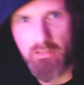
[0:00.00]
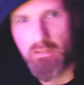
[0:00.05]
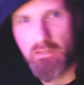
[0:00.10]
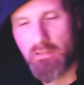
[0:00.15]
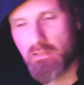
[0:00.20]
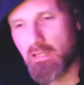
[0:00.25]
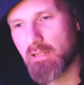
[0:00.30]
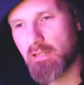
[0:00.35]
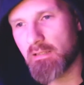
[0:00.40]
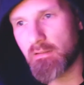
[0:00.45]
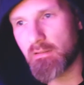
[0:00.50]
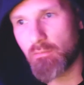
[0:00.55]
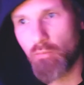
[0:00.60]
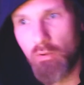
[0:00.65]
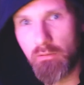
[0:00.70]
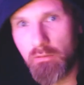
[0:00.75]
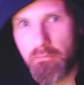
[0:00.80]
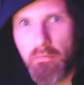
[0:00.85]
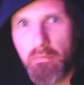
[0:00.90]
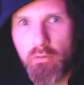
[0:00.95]
And
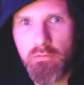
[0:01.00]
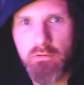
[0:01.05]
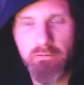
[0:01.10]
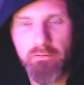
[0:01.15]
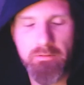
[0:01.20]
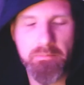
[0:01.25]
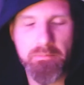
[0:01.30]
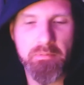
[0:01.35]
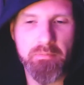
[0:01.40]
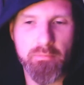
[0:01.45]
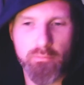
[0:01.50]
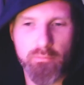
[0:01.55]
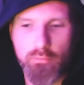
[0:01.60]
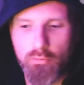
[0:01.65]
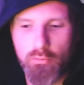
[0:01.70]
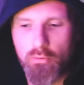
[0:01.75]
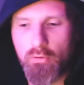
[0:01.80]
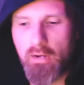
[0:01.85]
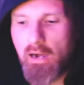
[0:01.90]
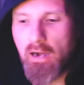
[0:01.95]
what most of the people
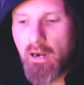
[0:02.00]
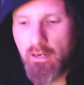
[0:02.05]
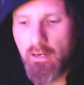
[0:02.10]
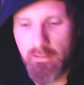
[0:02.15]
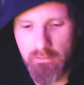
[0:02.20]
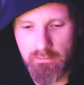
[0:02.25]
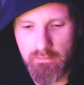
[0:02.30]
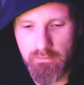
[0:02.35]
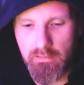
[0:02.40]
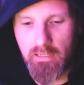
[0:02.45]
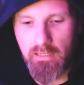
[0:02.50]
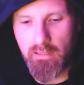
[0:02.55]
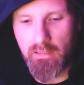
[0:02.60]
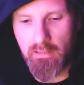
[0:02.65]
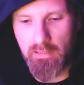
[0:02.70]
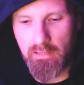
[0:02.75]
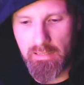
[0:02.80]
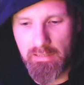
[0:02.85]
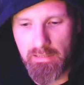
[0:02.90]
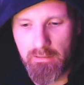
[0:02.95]
do are they are
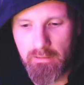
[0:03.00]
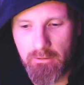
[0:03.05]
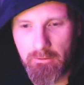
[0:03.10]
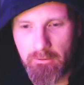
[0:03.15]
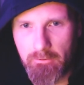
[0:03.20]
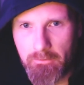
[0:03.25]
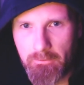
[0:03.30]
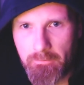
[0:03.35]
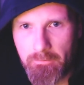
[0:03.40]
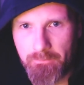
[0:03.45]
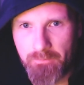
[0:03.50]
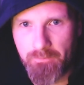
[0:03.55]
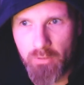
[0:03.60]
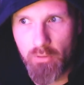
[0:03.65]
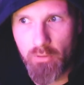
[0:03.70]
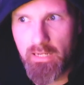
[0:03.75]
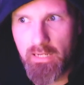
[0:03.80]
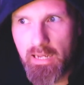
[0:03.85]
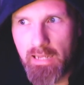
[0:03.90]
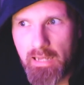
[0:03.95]
like,
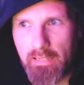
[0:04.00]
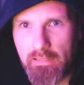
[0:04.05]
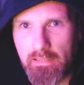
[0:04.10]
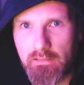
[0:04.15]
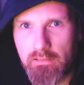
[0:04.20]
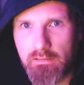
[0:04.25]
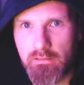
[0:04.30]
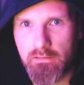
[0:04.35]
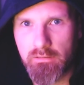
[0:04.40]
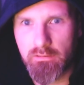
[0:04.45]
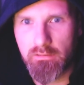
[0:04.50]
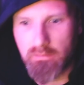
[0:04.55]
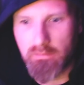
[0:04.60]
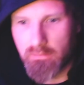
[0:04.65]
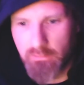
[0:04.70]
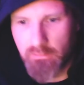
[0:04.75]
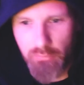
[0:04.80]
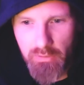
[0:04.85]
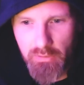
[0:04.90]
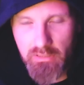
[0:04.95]
okay,
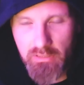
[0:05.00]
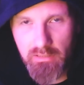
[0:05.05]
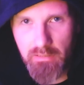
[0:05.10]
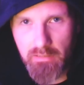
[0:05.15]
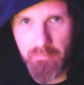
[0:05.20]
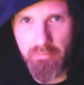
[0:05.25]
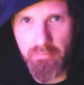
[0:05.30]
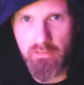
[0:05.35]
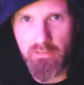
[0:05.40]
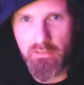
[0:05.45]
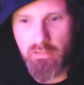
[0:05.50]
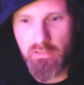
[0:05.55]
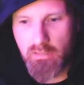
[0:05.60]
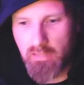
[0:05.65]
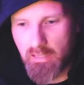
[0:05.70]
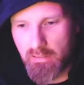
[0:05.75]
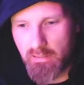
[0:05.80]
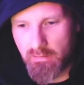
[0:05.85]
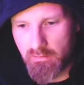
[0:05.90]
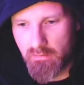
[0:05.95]
switching the position,
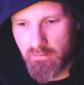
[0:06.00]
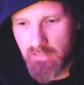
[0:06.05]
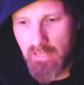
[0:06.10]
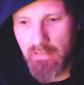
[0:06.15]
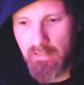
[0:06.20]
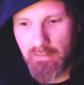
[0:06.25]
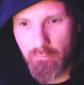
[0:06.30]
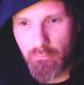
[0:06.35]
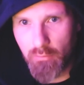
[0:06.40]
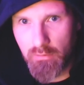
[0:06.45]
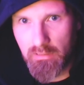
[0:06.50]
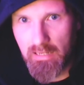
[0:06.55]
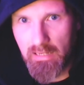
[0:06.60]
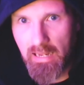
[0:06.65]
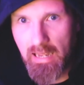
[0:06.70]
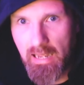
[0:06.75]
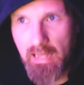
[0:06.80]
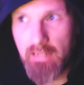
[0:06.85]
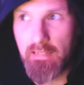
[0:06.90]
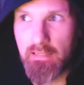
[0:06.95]
they're selling what they
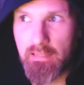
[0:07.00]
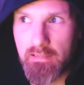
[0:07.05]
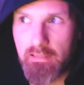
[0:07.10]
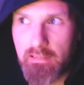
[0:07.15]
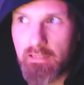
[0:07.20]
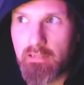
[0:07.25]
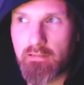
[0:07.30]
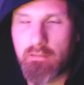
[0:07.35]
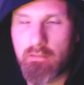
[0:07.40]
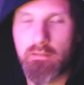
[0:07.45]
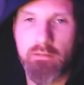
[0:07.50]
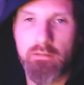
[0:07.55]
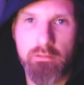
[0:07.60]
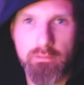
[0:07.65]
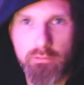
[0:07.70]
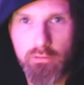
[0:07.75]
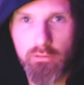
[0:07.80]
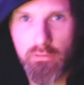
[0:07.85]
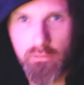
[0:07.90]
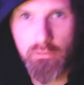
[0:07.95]
had and they're
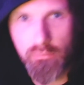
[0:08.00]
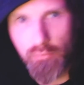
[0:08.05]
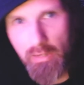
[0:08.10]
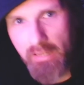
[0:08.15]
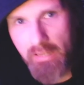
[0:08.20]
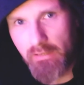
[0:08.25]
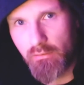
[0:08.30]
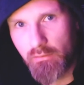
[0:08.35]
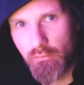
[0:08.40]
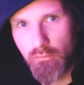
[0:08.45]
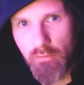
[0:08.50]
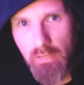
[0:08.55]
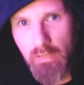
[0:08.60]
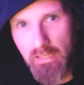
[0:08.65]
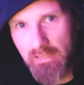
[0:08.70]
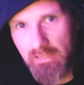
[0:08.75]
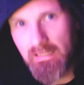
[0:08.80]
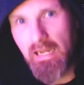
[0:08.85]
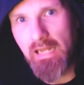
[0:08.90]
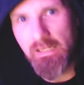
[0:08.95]
trying to
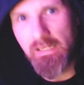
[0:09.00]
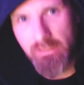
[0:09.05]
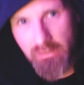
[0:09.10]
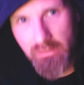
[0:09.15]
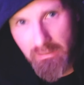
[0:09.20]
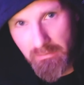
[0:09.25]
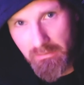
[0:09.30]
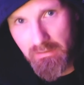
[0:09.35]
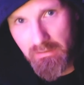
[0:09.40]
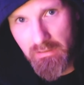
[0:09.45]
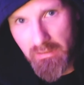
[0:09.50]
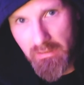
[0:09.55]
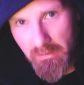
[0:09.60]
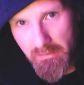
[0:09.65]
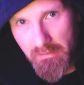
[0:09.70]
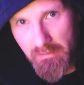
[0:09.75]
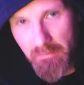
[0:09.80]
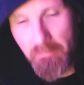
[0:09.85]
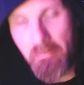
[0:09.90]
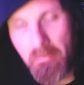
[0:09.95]
cash
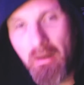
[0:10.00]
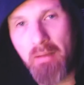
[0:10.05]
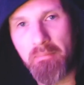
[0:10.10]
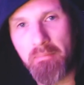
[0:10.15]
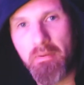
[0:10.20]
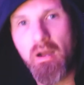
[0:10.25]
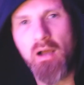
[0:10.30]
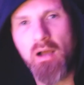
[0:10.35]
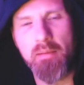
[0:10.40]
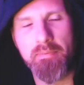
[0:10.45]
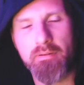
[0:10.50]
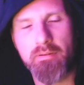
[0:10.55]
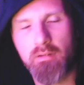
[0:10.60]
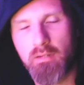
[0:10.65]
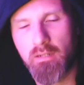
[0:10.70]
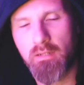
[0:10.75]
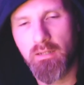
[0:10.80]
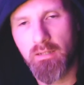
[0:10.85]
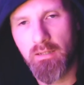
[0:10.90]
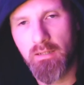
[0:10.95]
the pump up.
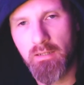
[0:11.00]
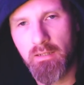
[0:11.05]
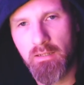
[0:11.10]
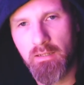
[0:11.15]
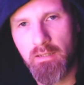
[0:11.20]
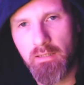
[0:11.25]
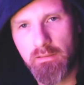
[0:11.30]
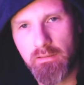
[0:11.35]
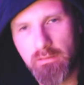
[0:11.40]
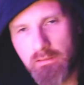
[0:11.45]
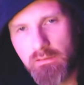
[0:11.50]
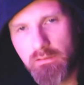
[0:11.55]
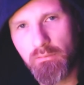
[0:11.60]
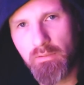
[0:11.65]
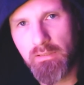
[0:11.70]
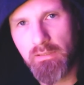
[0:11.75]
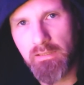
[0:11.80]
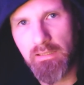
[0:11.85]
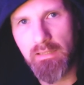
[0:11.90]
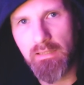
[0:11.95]
This is where
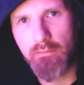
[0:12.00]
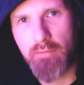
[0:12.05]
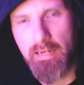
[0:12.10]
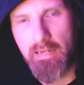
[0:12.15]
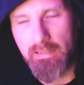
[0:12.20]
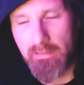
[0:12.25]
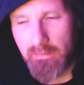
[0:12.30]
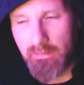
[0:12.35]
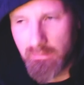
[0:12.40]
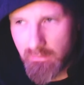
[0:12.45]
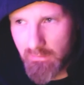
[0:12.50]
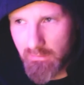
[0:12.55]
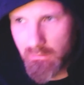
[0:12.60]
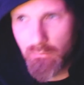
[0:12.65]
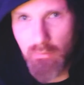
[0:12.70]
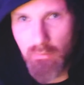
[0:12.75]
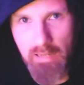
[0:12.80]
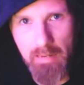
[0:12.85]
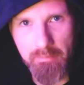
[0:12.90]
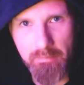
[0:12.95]
they get wrecked, and this is
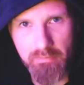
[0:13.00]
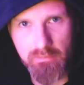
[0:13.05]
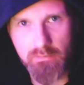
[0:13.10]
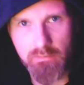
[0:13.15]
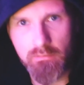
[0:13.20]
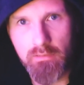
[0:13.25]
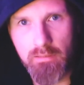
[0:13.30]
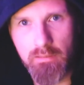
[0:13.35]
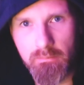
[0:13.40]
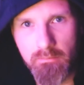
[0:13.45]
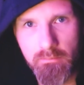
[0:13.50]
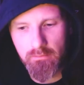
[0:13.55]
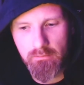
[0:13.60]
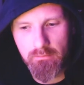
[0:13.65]
what happens to them.